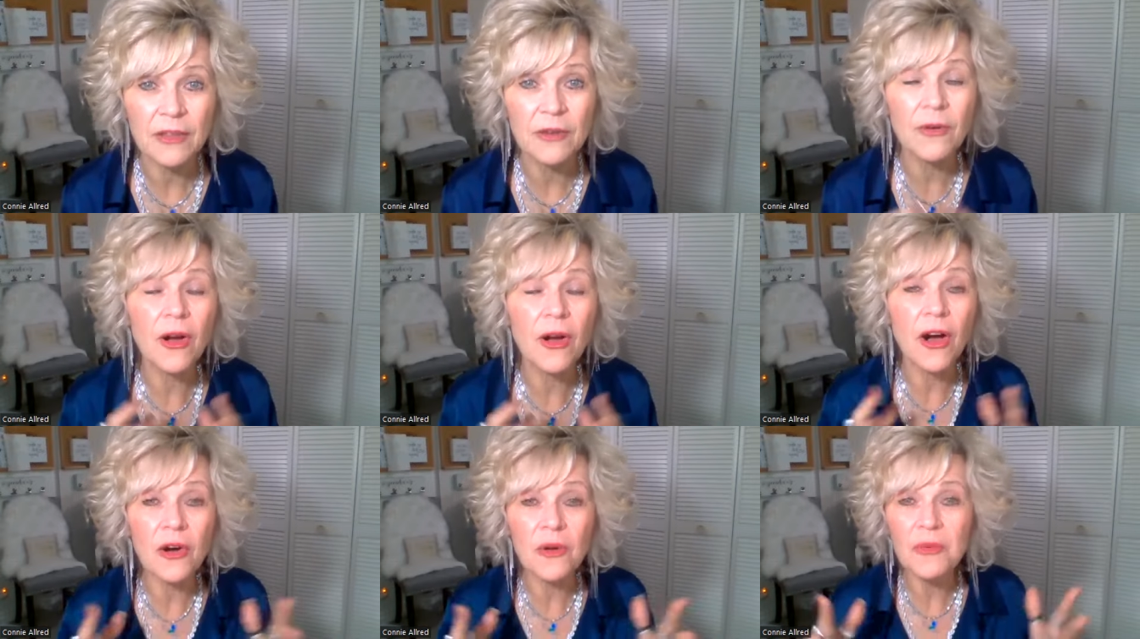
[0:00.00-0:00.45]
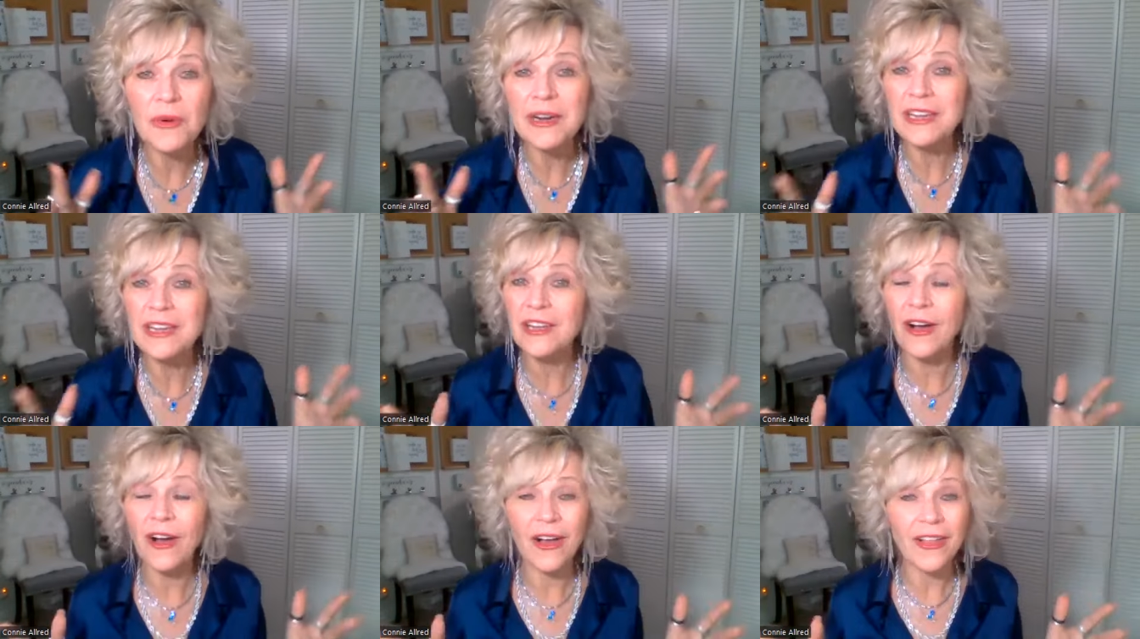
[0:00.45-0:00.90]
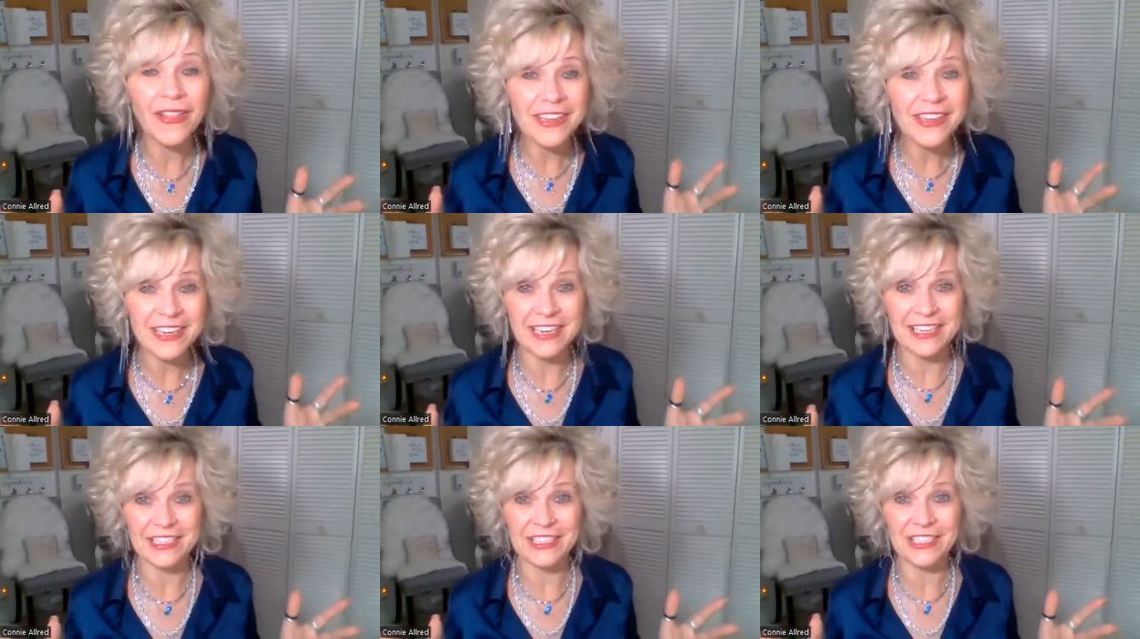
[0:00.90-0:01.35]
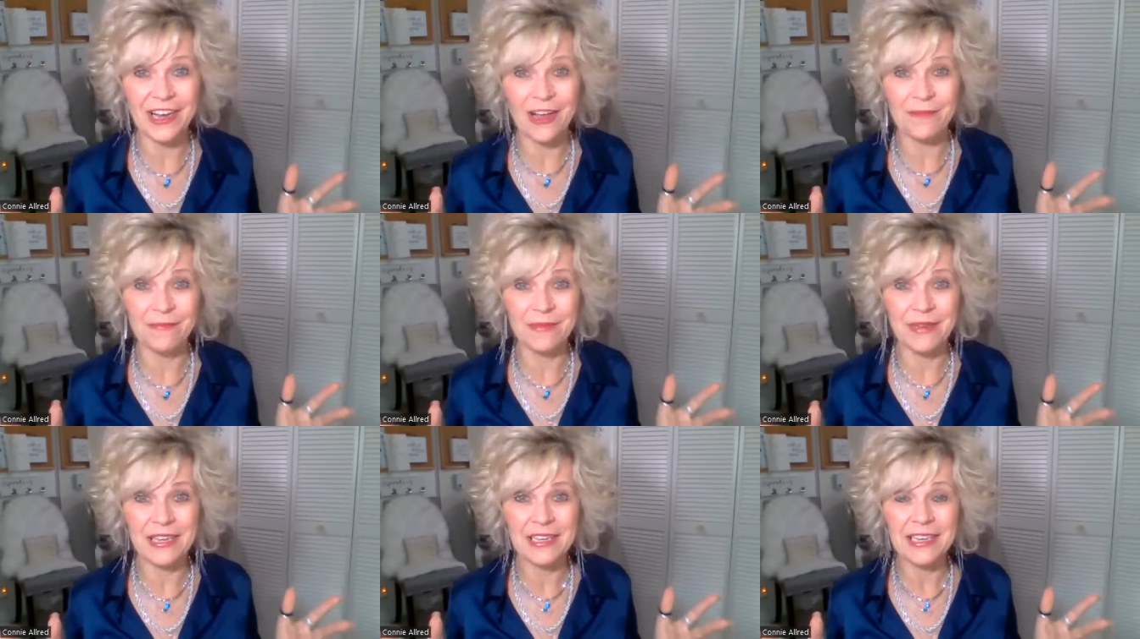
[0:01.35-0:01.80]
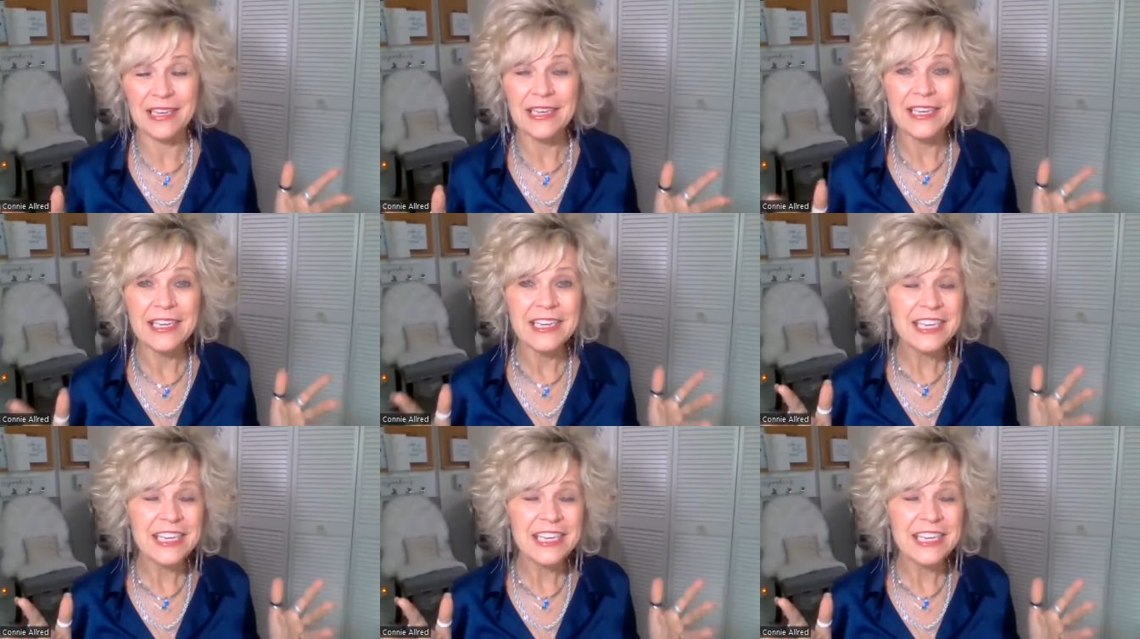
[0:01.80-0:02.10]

They're already holiday shopping.